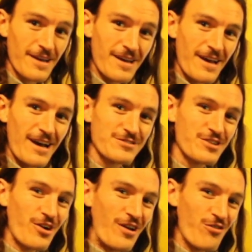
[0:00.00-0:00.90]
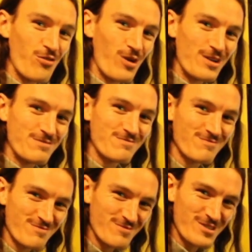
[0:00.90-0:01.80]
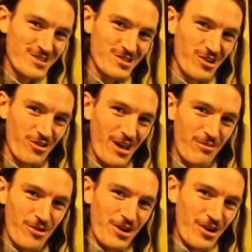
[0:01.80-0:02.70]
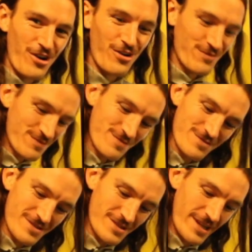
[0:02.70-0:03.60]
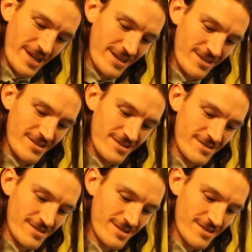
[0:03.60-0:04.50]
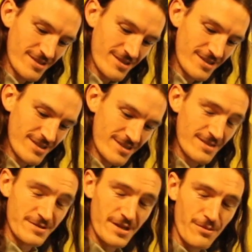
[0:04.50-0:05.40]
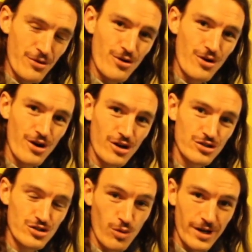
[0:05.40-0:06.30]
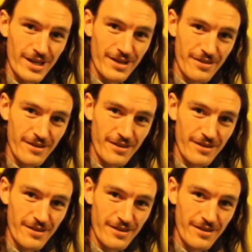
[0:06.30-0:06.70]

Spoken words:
How's it going, everyone? Stone Lambert here. Today is September 20th,